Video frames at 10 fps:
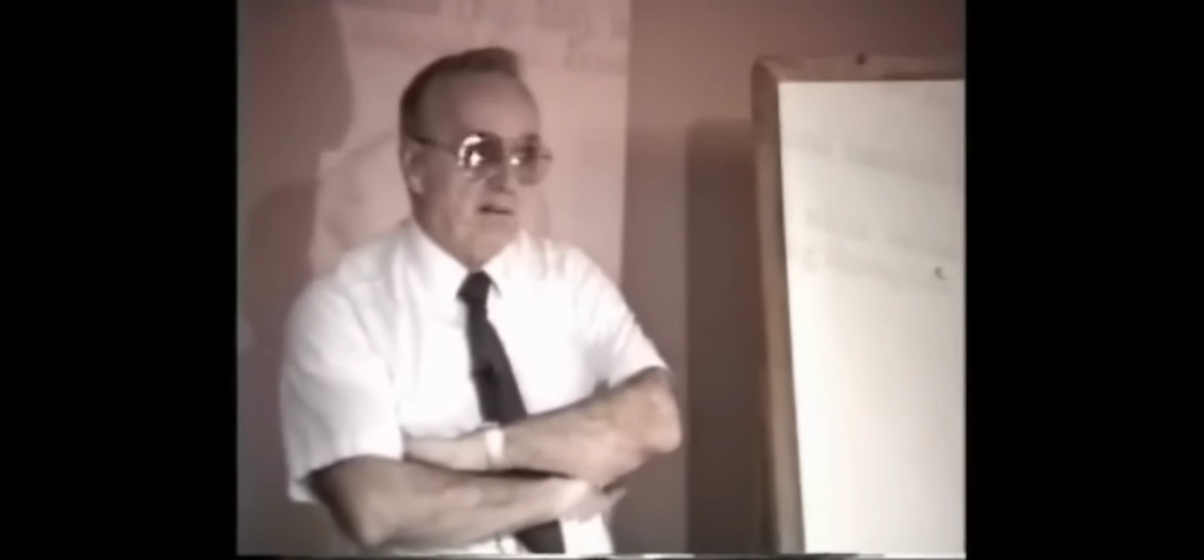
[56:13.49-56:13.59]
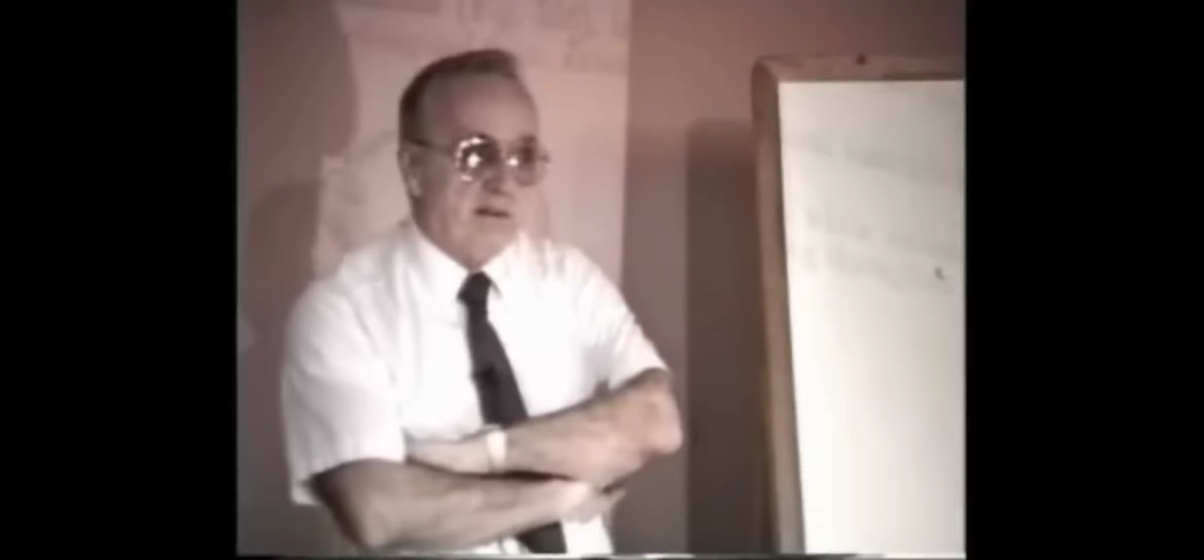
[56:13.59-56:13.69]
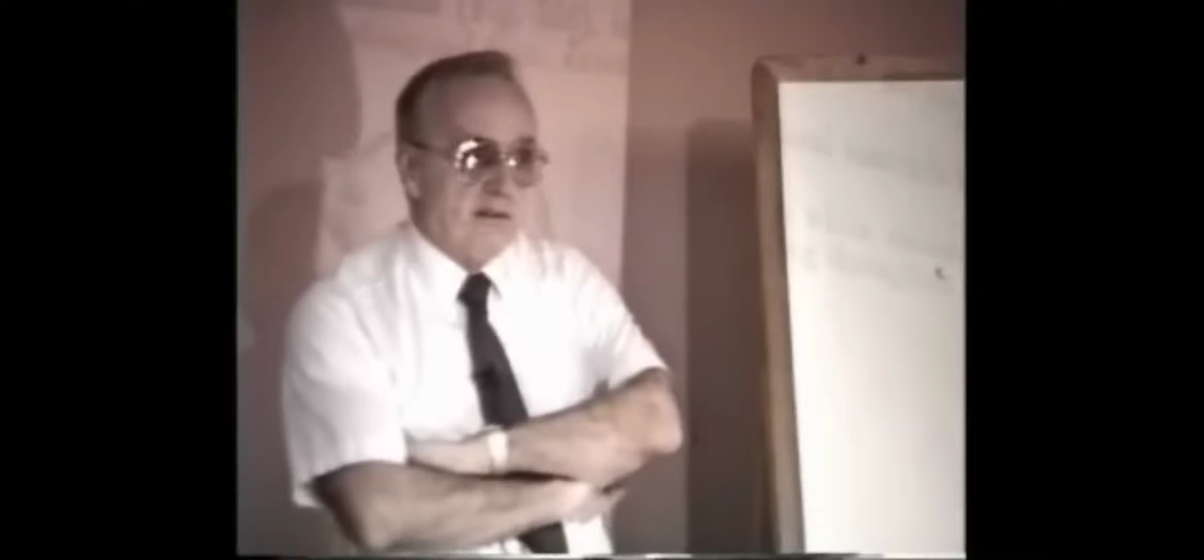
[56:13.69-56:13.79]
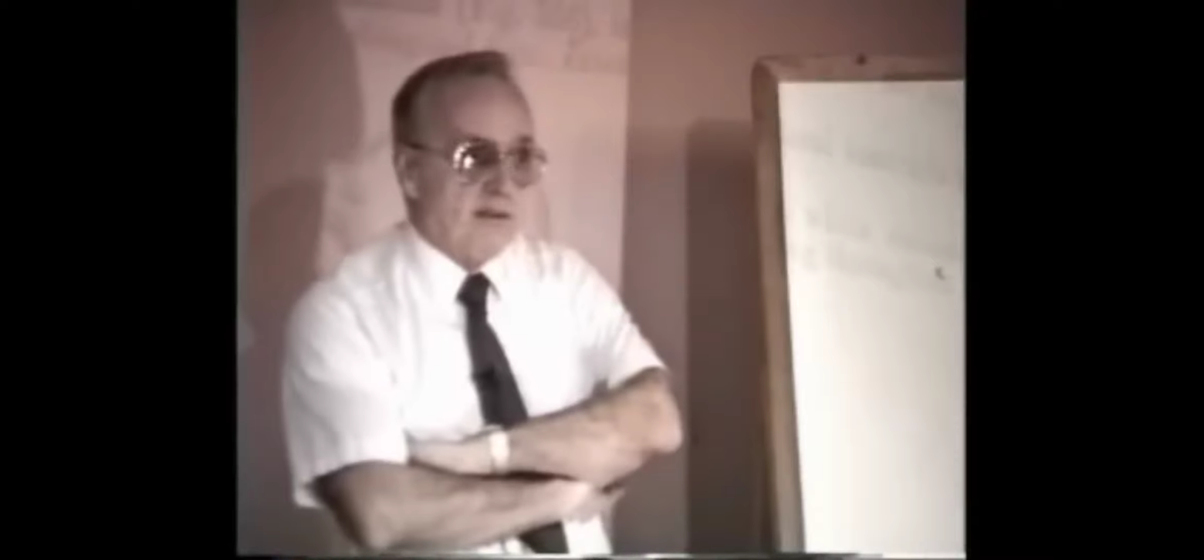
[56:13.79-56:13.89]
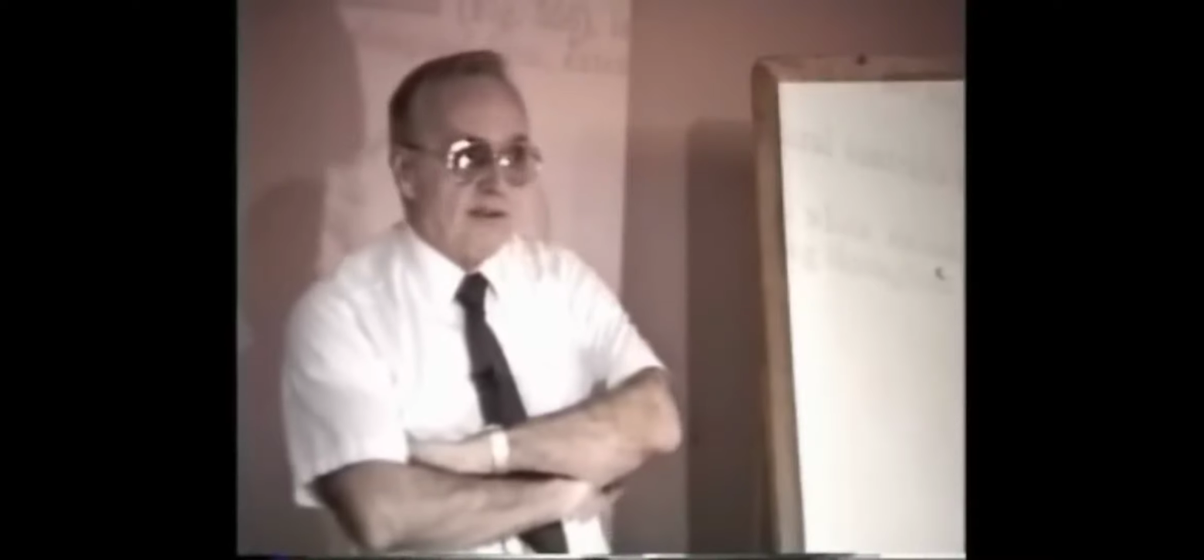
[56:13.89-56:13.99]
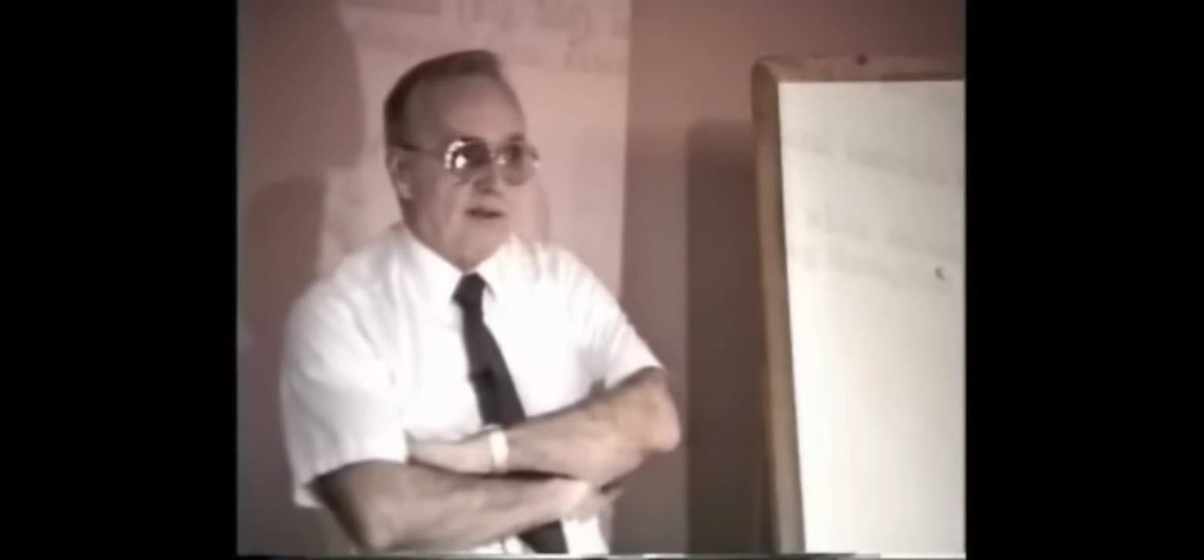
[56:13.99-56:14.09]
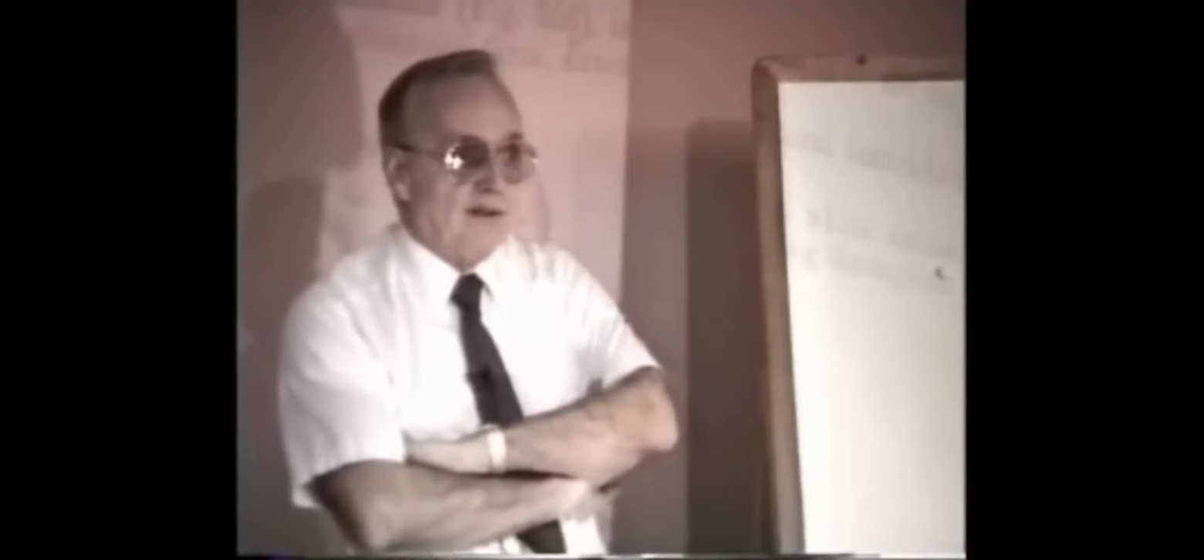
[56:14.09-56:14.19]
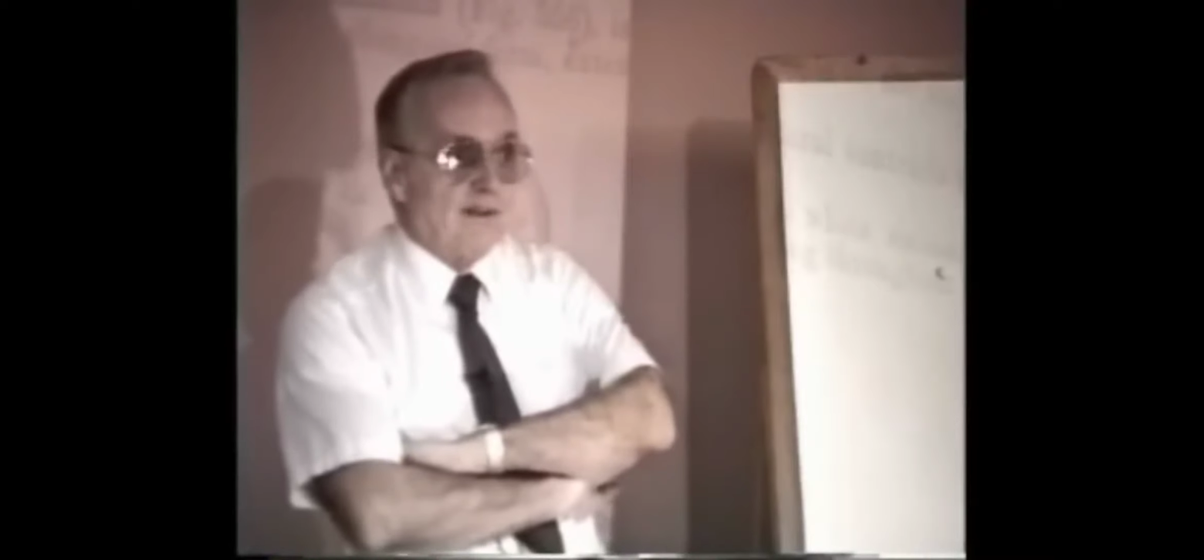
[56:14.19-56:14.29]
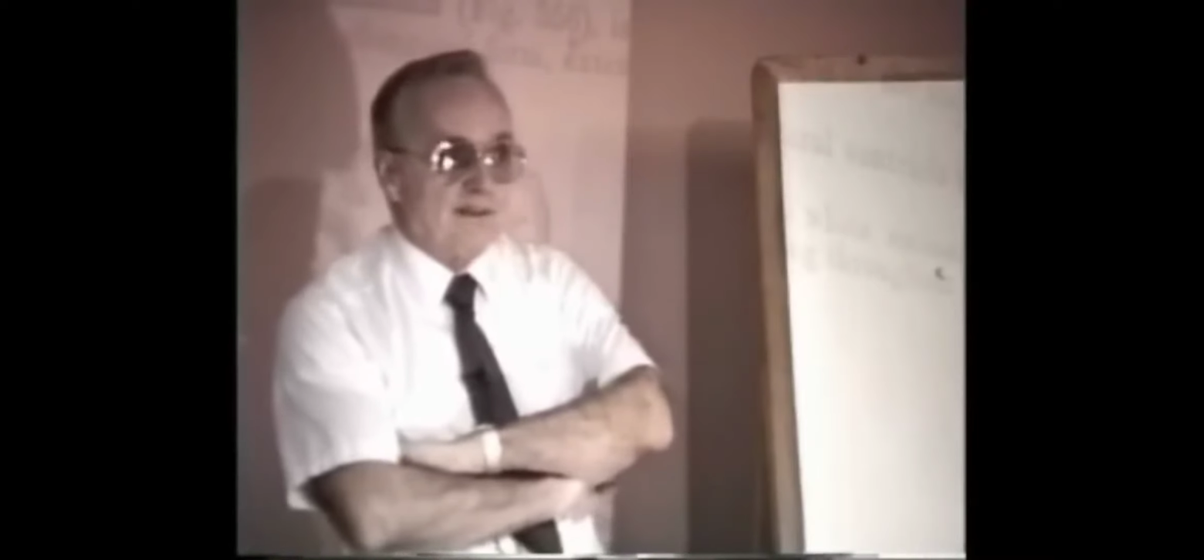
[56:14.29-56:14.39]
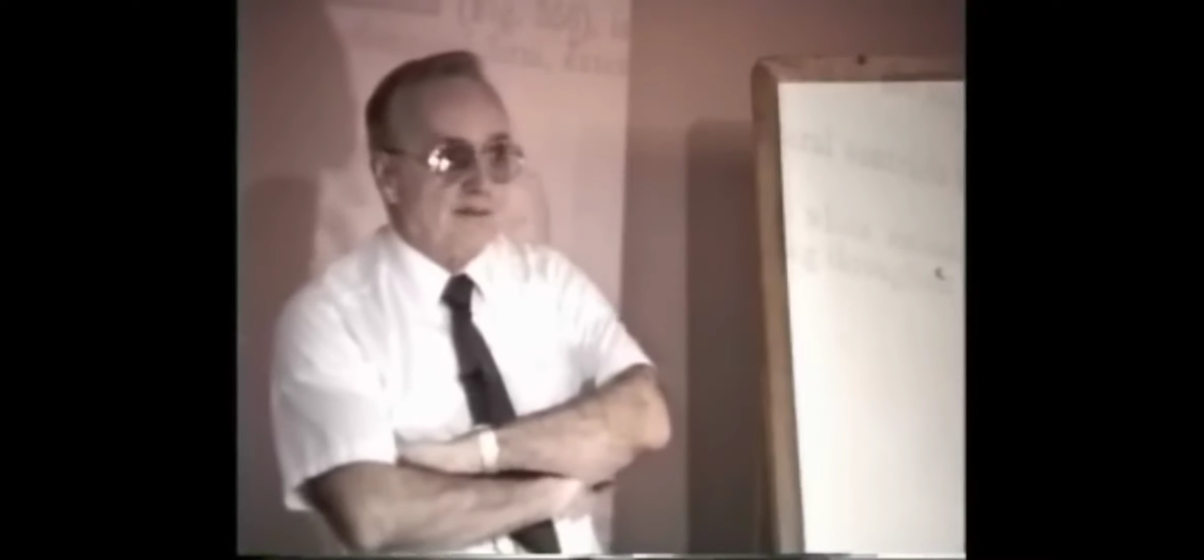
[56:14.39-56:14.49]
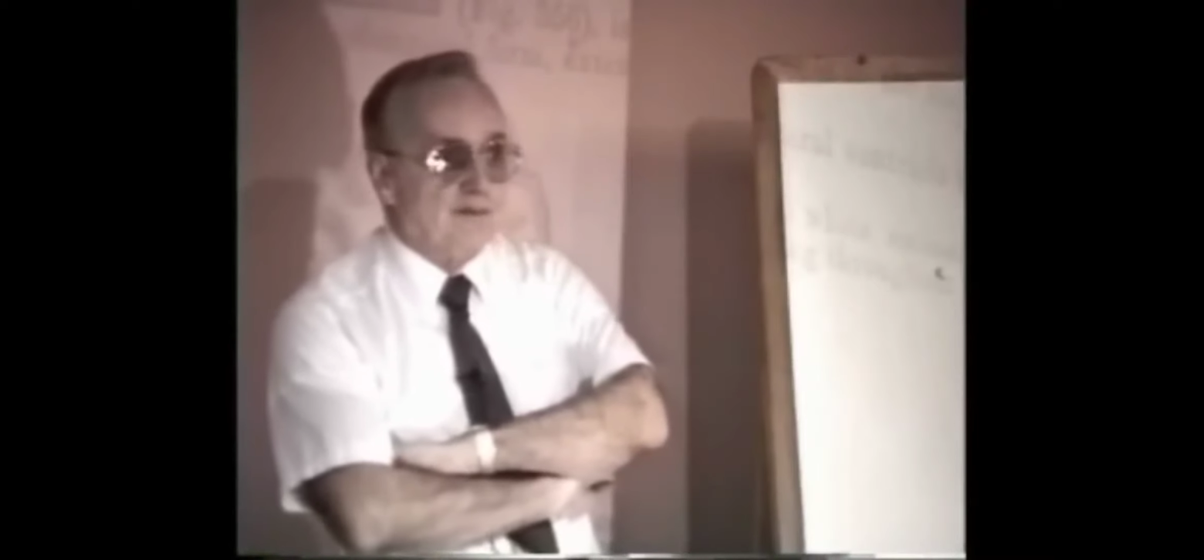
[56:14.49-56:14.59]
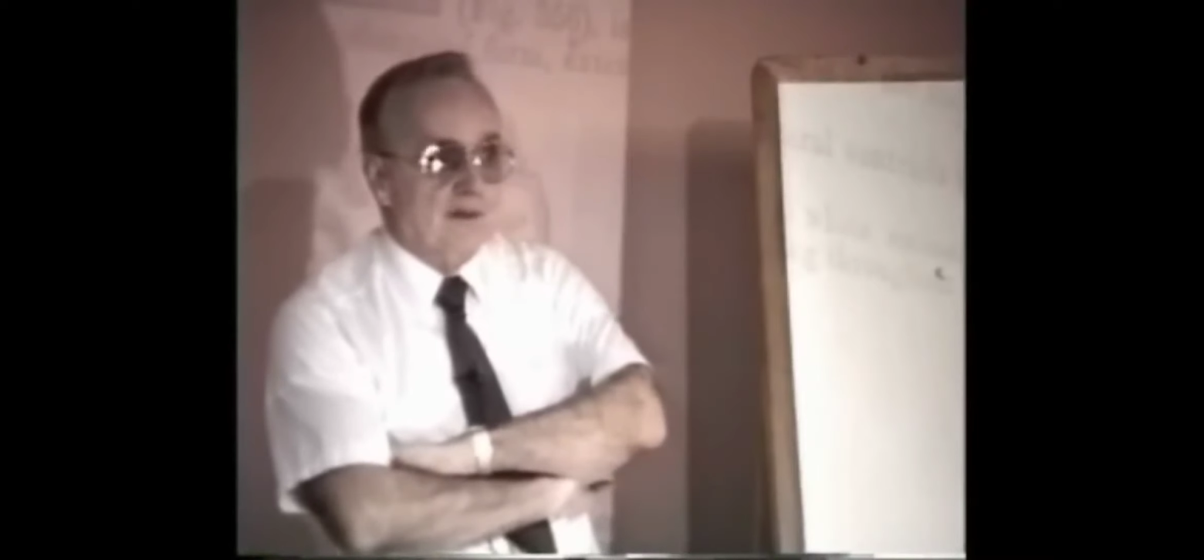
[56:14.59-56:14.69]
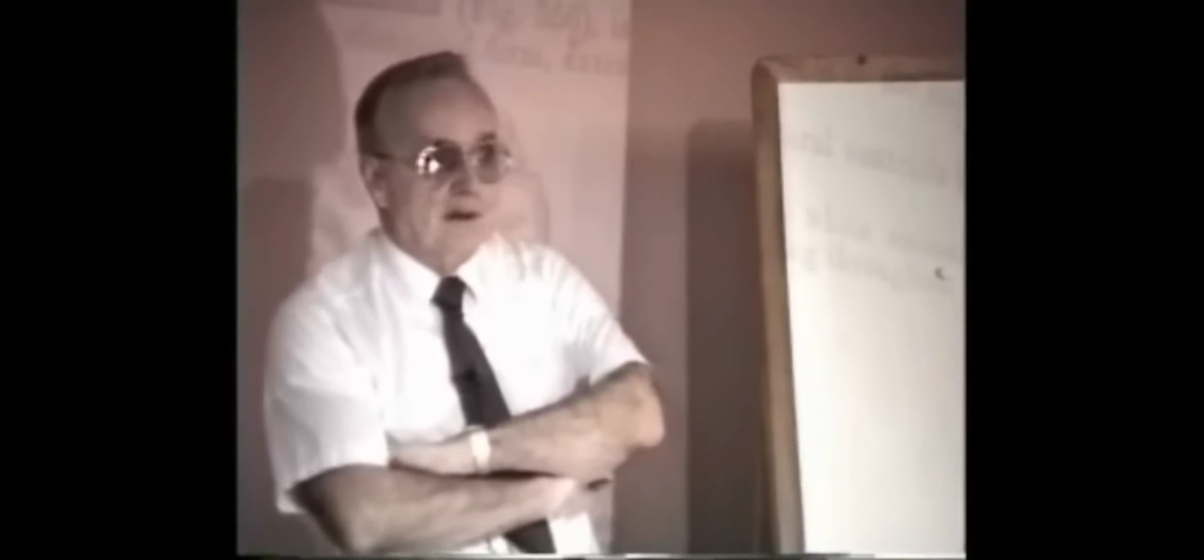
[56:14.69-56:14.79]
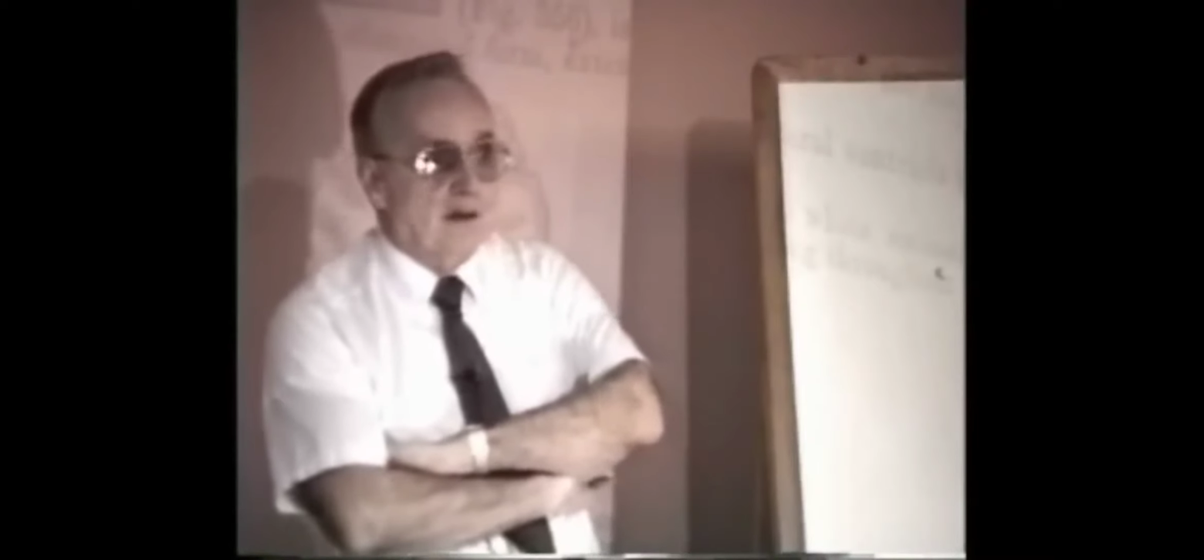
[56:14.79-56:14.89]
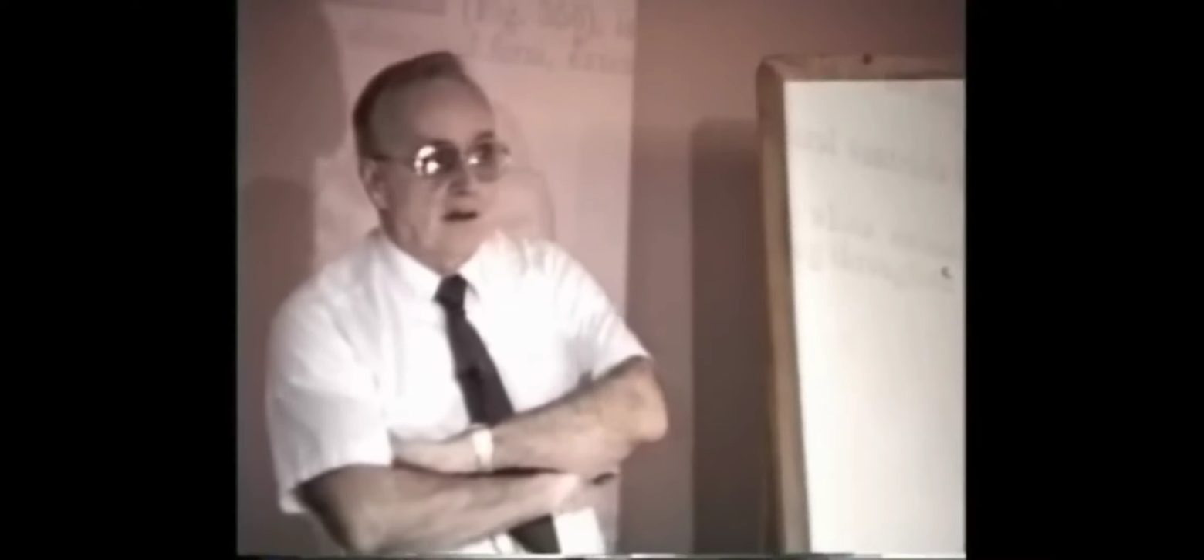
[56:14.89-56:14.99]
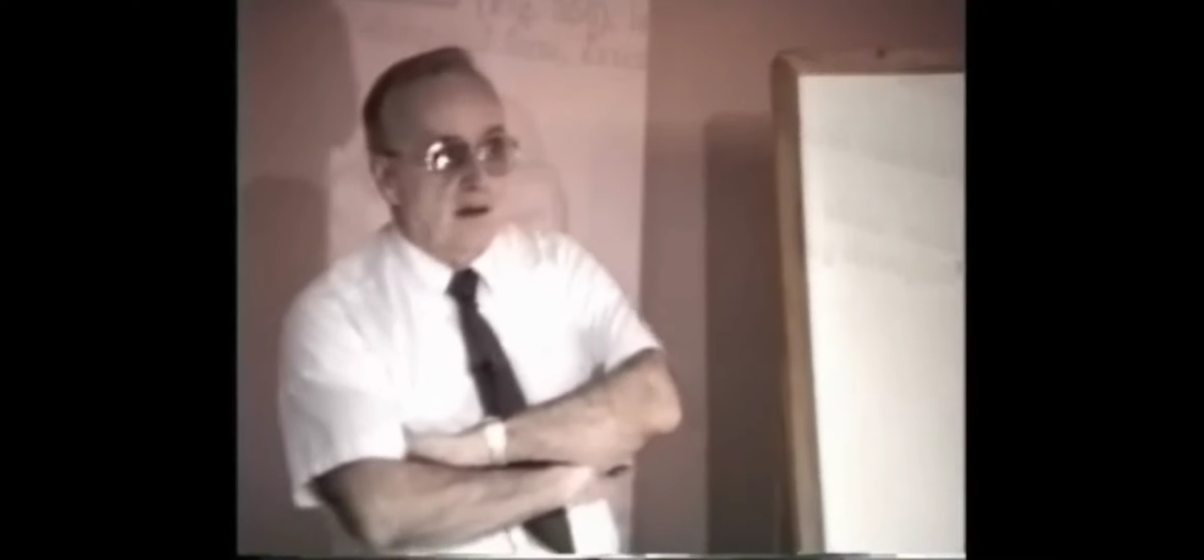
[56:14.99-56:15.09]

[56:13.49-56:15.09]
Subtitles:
written in the journals of